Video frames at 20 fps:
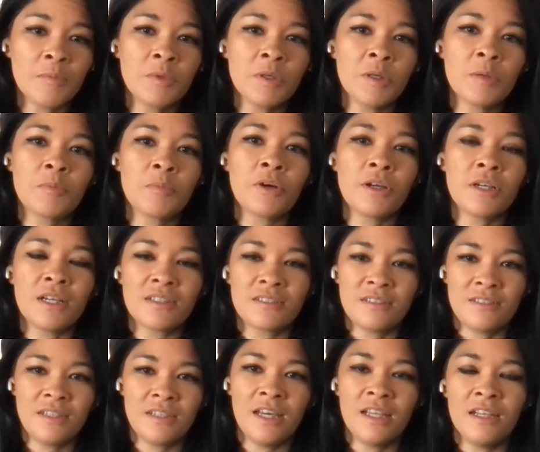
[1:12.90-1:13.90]
a product
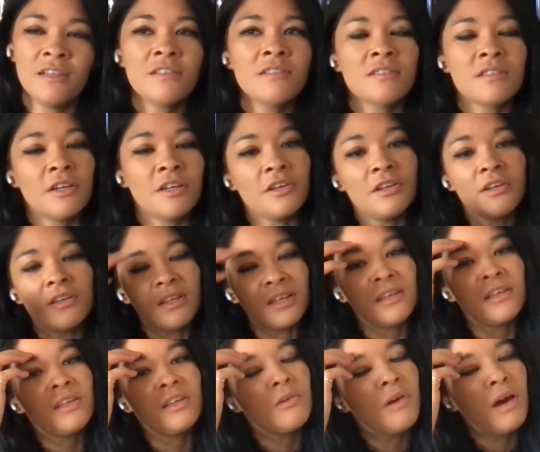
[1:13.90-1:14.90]
designer, so
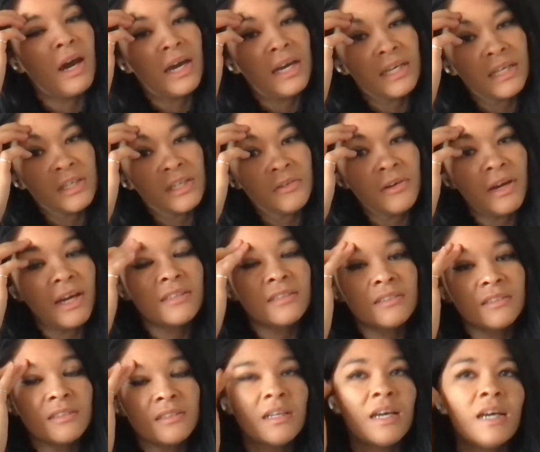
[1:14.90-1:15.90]
like a UI
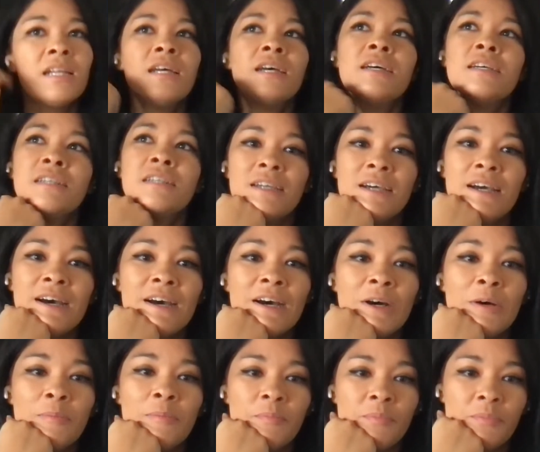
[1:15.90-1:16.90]
UX designer,
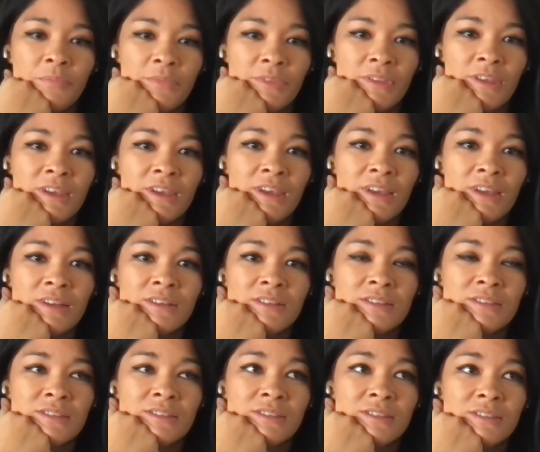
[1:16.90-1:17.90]

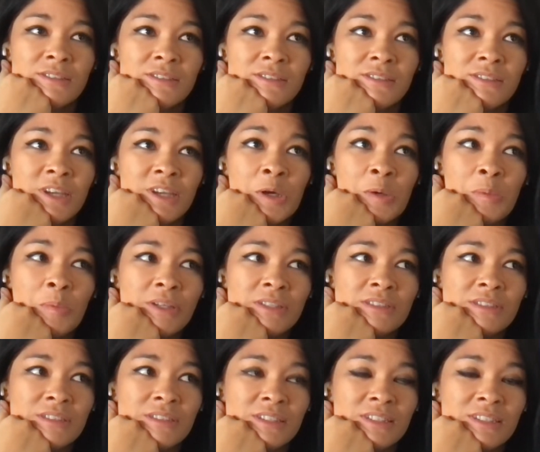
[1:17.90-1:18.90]
and
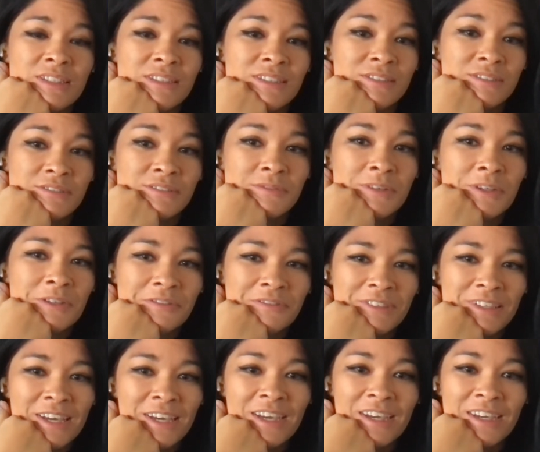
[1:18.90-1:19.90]
basically run
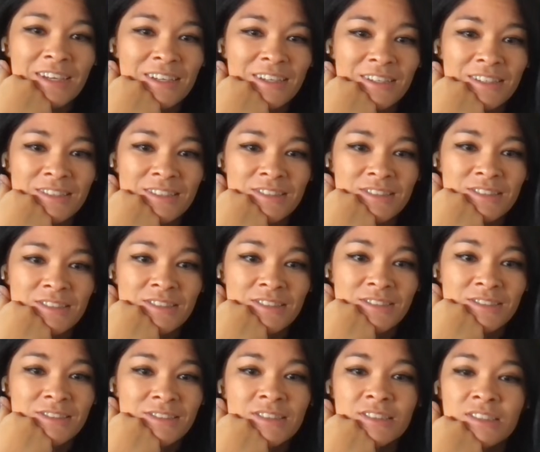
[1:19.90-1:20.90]
off there and
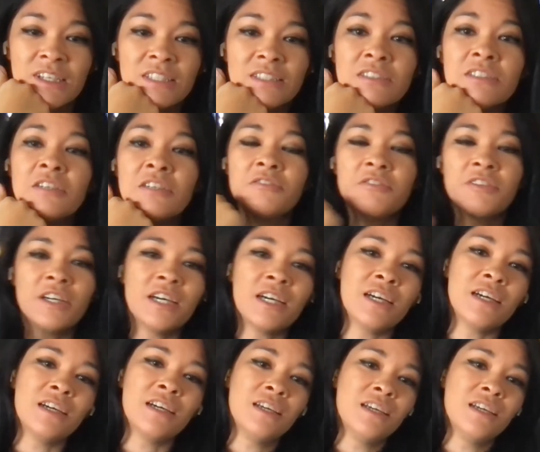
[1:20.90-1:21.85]
design software